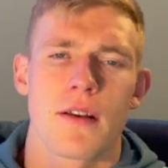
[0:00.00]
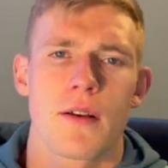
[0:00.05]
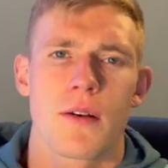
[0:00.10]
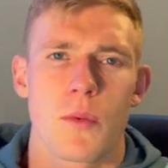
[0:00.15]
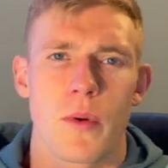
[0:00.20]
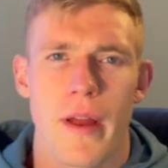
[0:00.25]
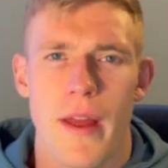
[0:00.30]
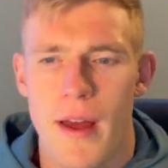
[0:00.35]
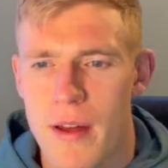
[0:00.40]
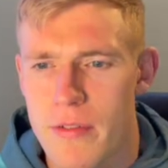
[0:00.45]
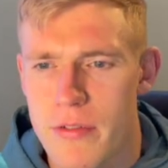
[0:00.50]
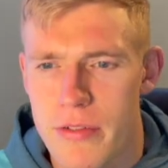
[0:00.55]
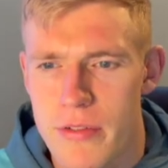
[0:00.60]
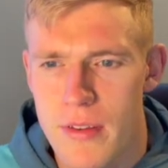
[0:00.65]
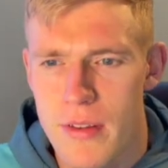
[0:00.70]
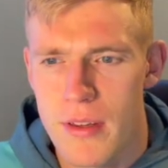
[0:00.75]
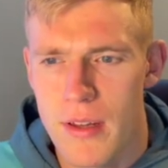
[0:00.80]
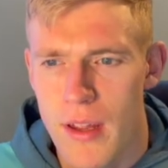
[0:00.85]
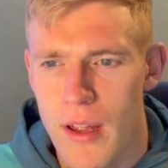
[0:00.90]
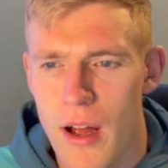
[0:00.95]
We have
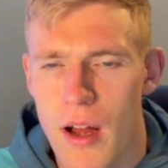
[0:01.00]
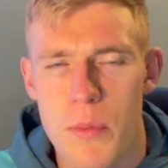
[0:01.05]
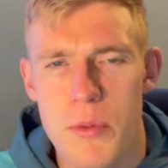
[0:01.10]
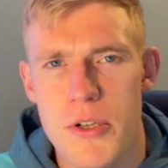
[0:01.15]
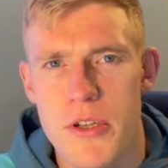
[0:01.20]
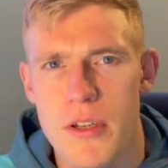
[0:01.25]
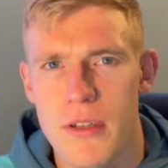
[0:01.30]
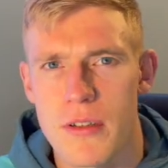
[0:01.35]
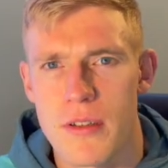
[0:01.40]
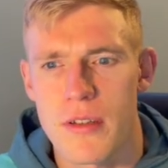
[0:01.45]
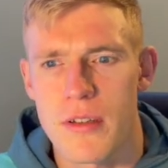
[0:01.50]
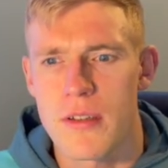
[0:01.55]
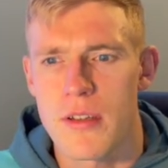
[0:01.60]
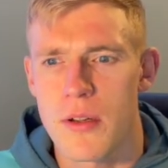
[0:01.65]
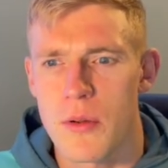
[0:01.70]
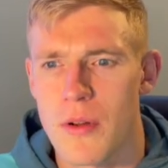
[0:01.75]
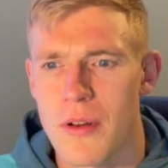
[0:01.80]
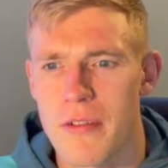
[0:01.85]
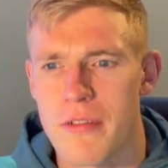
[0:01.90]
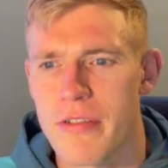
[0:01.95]
the option
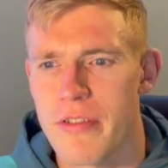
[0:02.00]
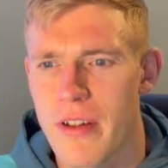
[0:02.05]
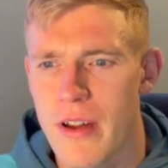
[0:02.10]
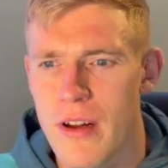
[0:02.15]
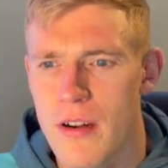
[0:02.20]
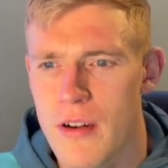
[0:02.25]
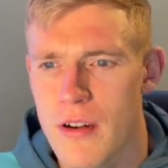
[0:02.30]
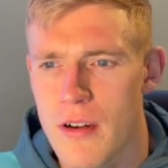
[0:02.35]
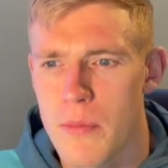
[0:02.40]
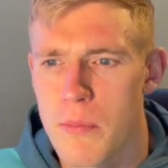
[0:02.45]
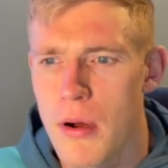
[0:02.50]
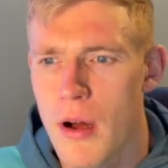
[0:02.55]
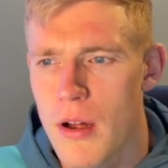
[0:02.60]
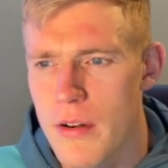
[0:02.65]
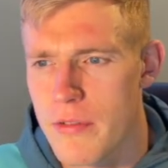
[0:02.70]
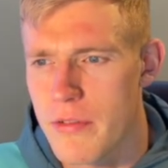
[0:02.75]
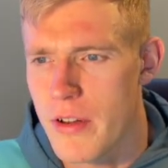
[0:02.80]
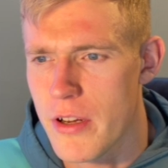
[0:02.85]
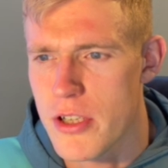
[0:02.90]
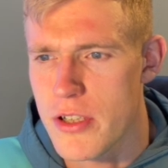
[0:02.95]
to configure
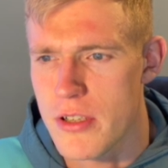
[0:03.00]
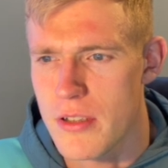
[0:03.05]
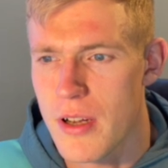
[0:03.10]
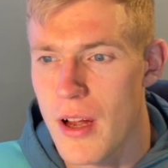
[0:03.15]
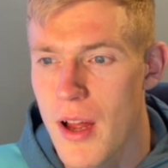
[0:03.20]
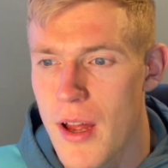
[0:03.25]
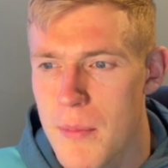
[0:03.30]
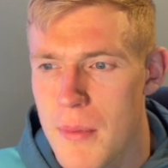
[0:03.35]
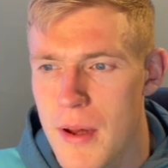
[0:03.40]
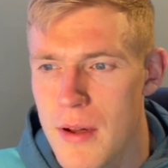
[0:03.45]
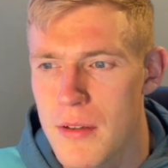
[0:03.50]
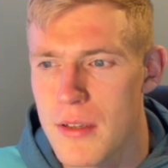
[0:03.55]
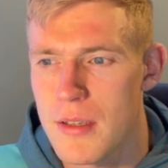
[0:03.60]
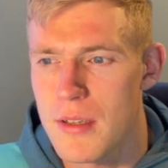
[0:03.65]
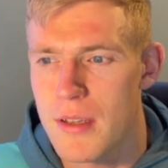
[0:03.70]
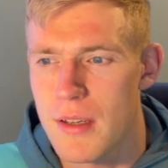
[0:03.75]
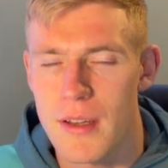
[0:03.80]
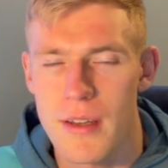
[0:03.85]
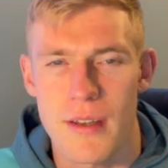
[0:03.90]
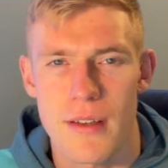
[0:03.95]
pod eviction timeout
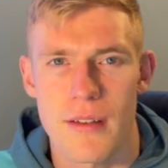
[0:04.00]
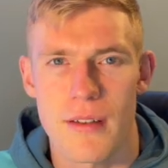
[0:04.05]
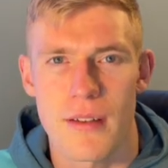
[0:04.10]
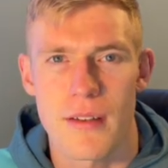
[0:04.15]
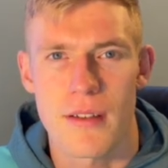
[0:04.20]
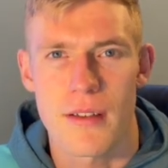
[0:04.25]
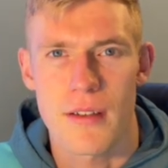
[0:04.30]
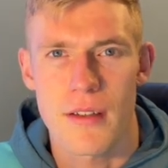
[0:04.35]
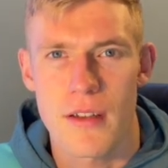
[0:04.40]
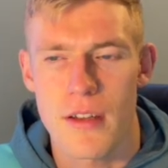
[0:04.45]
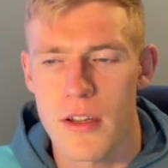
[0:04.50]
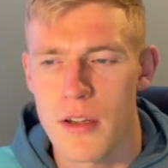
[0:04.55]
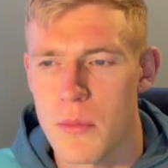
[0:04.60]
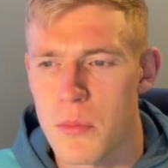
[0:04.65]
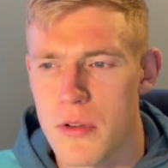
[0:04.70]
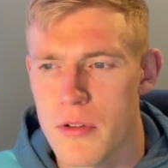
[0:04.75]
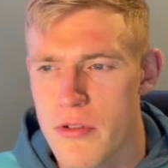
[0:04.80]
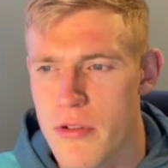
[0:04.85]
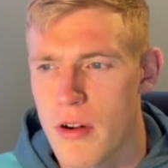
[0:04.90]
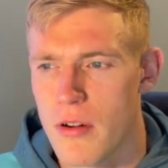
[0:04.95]
in Kube
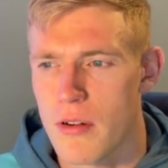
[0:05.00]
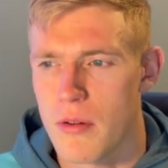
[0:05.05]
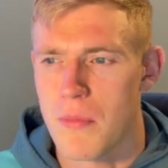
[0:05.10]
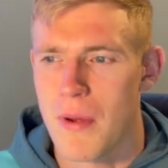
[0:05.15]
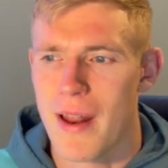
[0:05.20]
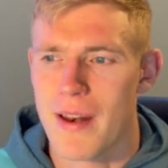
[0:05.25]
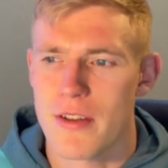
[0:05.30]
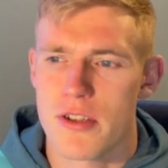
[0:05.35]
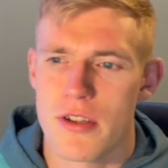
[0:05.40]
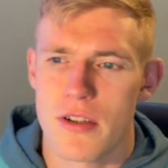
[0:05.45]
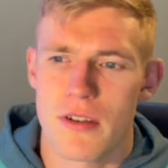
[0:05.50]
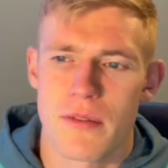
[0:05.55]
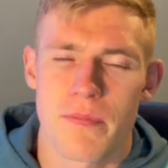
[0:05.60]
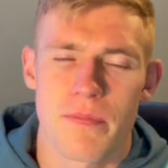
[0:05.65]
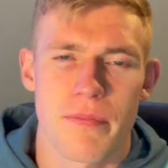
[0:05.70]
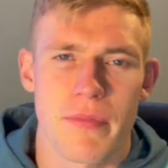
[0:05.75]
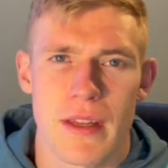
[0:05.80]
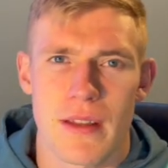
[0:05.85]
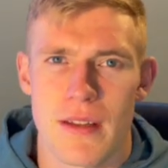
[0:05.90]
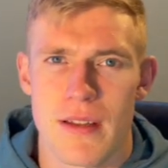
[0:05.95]
Controller Manager
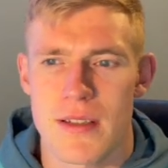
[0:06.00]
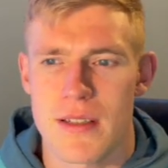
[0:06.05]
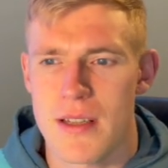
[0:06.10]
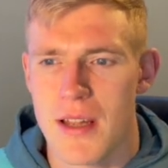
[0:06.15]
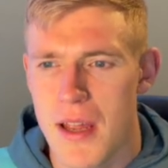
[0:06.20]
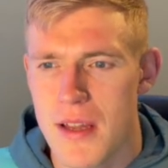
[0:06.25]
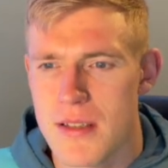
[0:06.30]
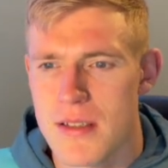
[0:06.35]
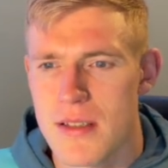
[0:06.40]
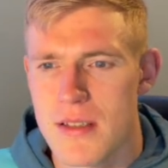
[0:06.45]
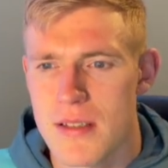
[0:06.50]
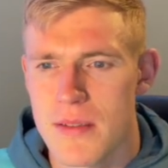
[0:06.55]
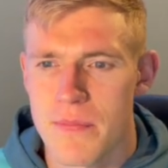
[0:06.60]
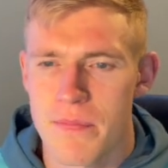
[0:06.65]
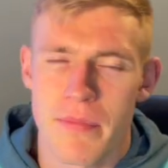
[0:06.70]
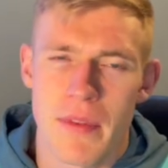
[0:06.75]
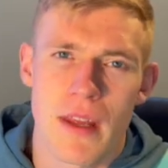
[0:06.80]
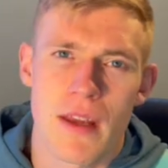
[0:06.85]
in these cases.